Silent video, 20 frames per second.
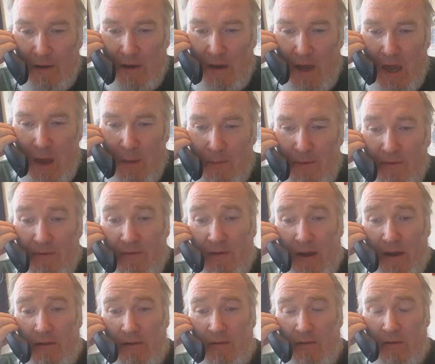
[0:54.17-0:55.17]
Keep the
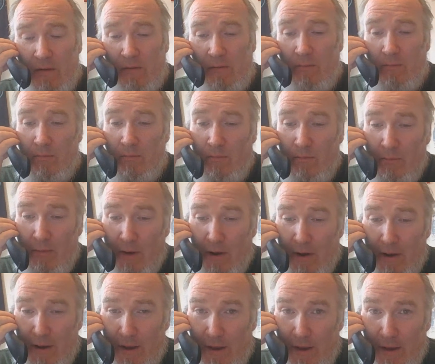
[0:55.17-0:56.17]
faith.
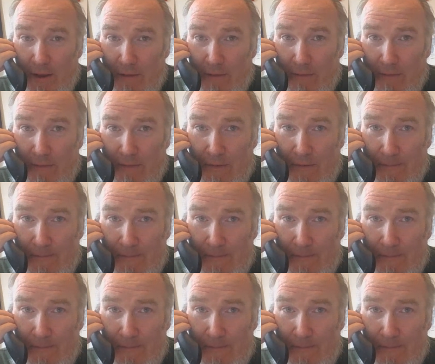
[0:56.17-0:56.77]
Believe.